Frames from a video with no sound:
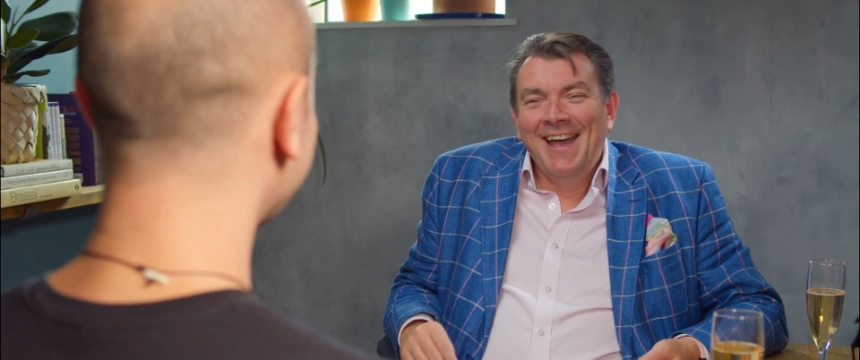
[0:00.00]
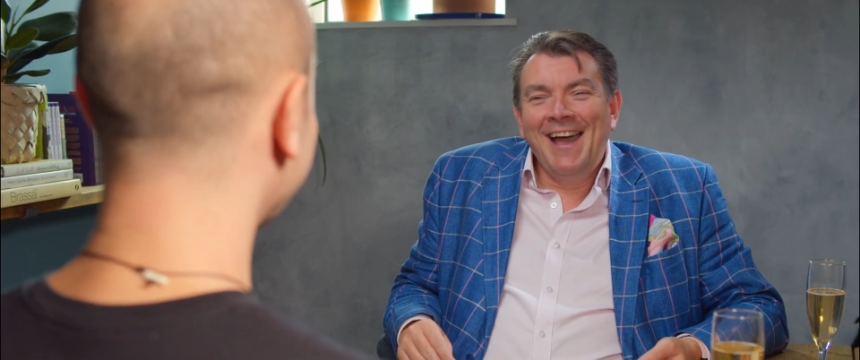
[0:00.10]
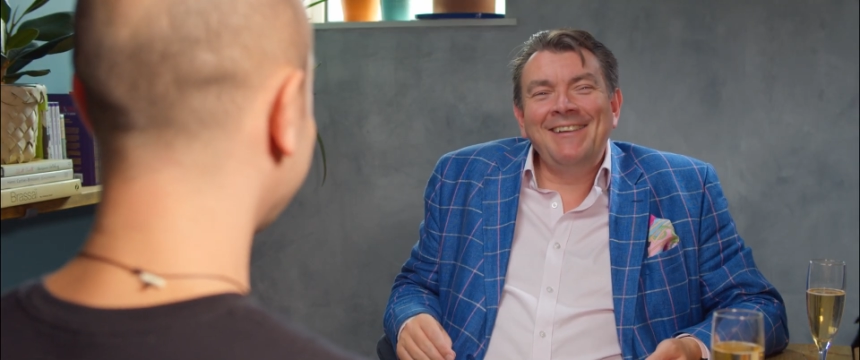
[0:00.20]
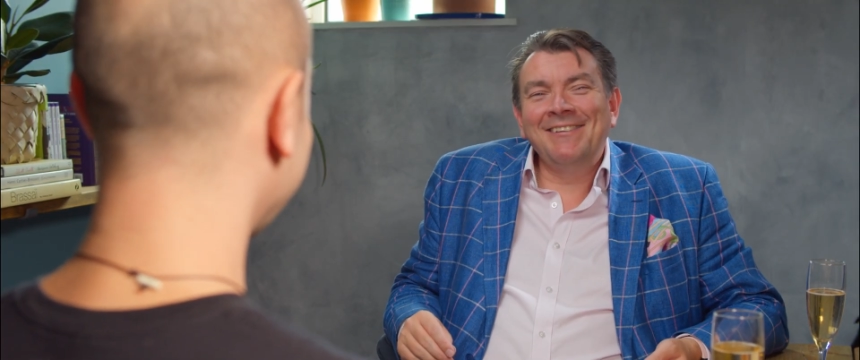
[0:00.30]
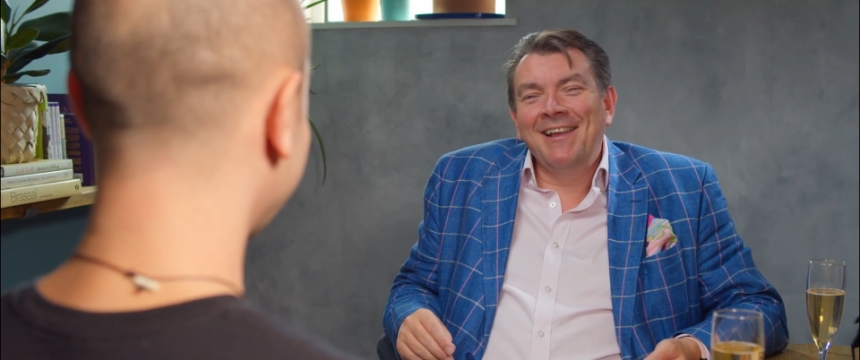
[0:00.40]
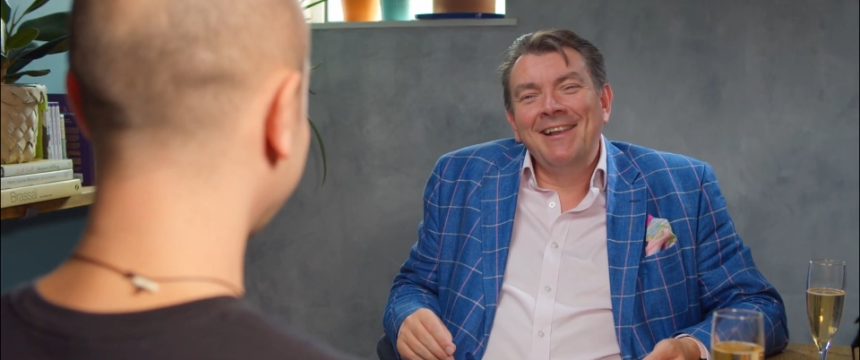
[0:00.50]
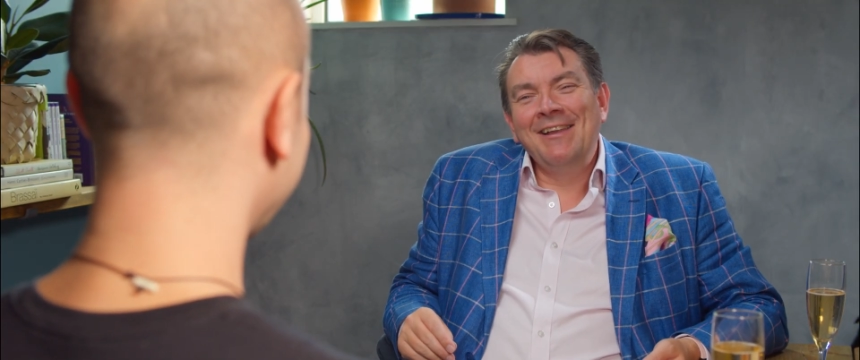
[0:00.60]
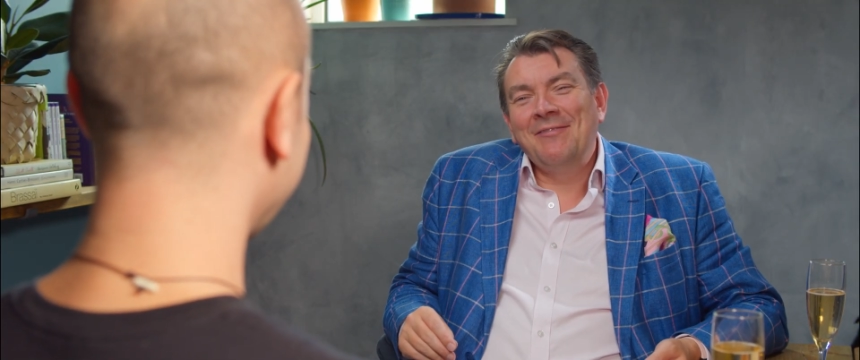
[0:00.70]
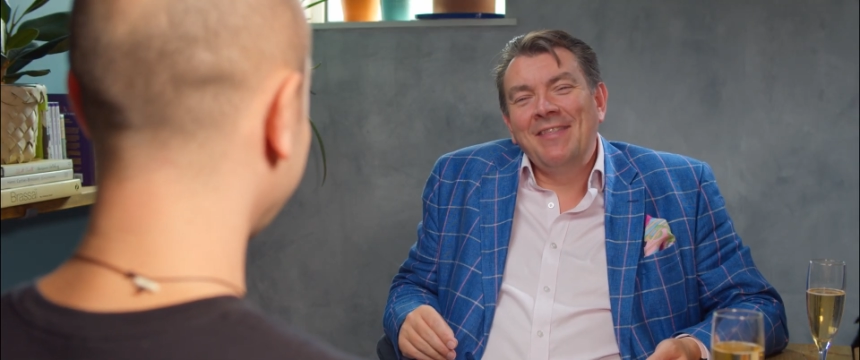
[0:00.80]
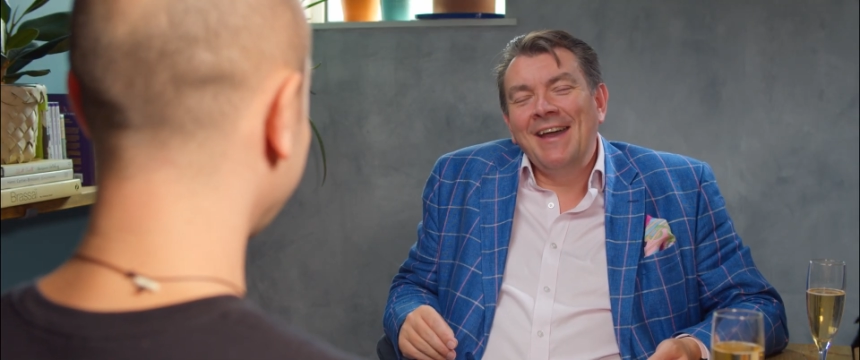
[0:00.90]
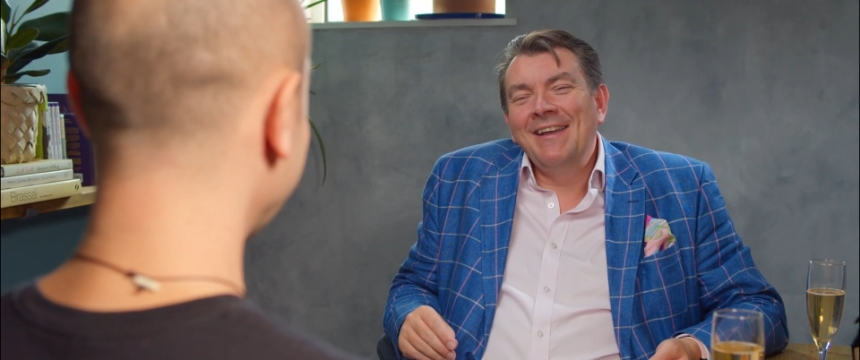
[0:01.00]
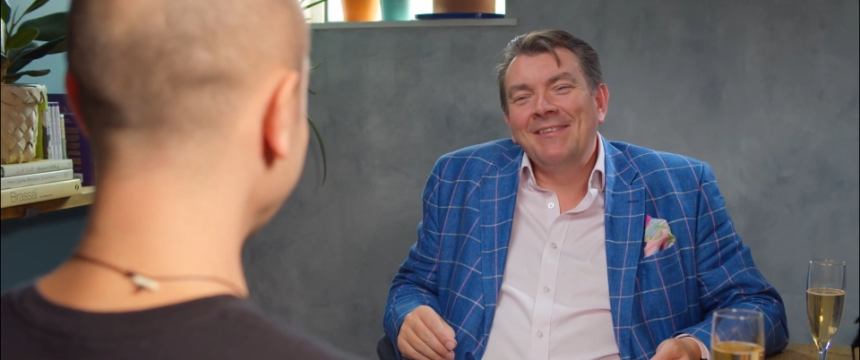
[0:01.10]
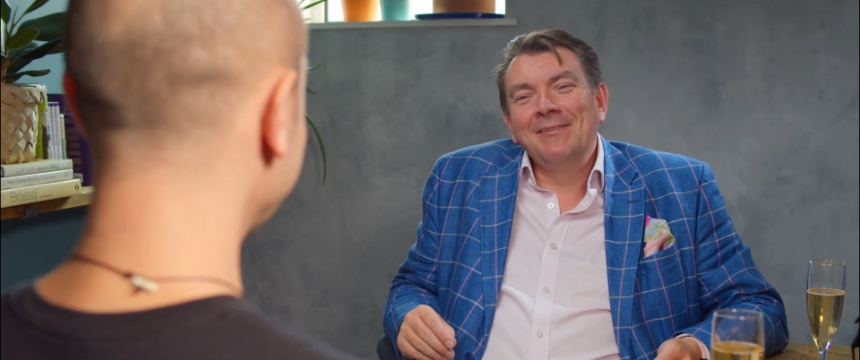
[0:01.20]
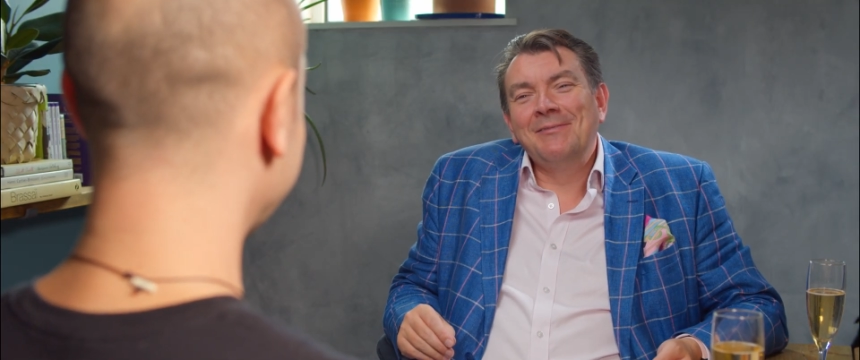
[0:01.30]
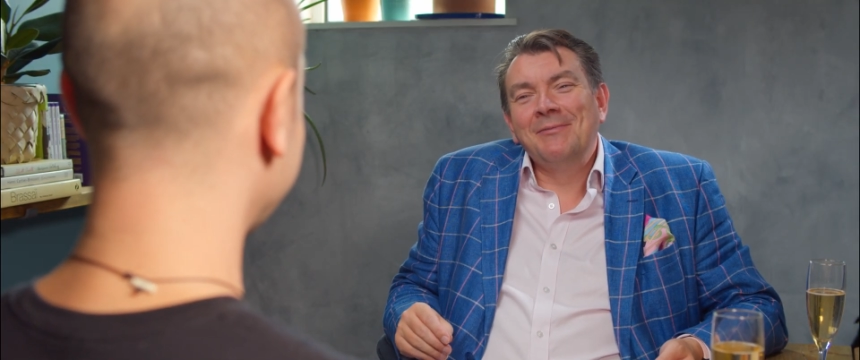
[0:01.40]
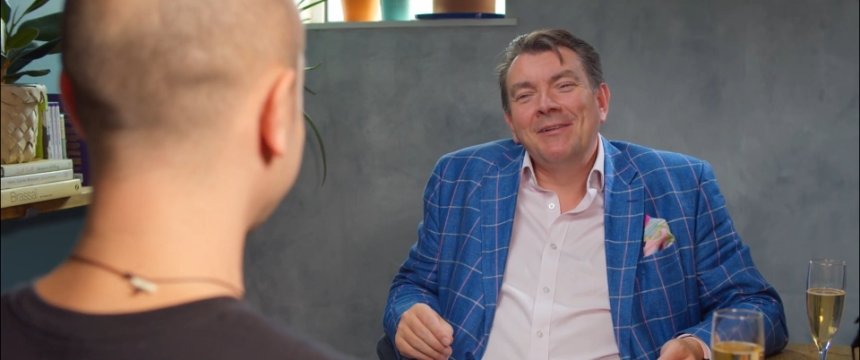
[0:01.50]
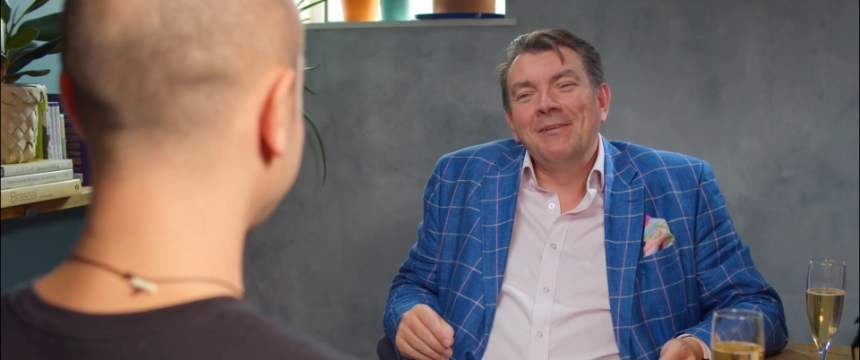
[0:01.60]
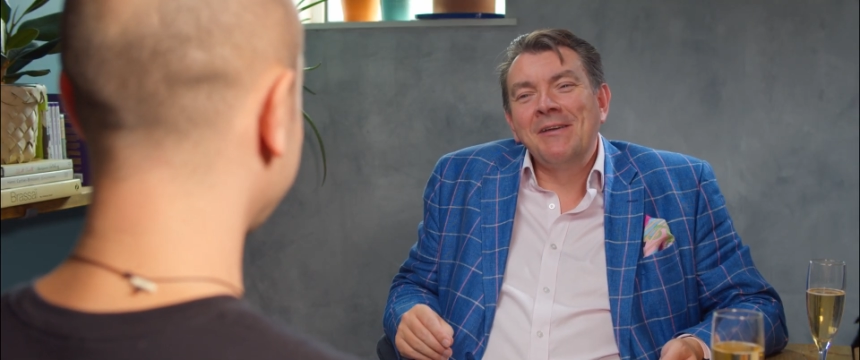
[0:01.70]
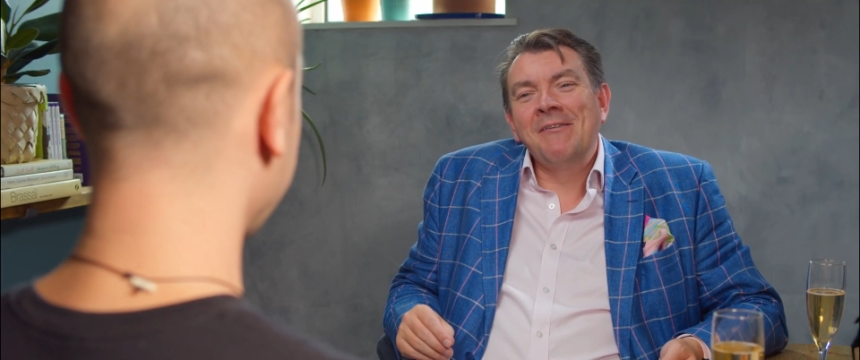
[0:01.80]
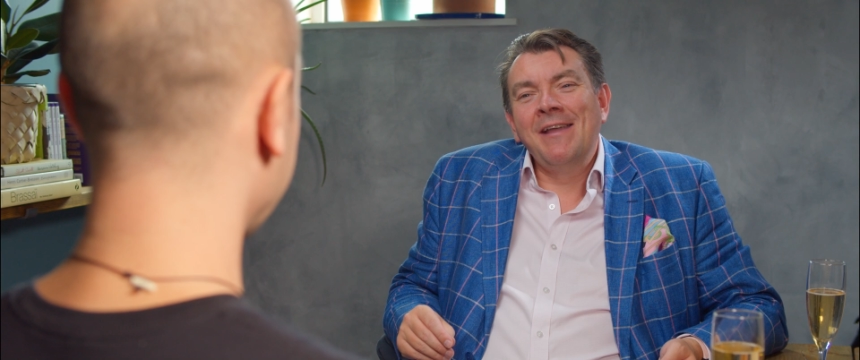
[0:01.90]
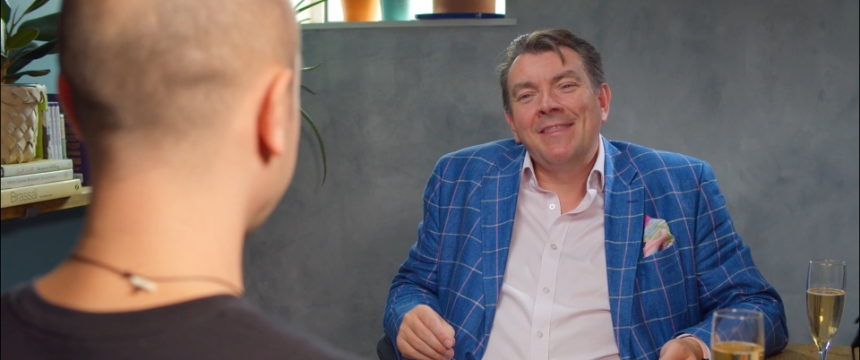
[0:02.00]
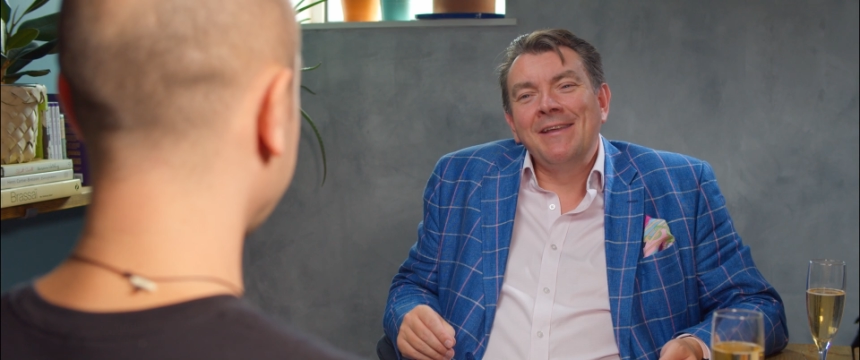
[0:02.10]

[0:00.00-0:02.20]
I love that. It's one of the great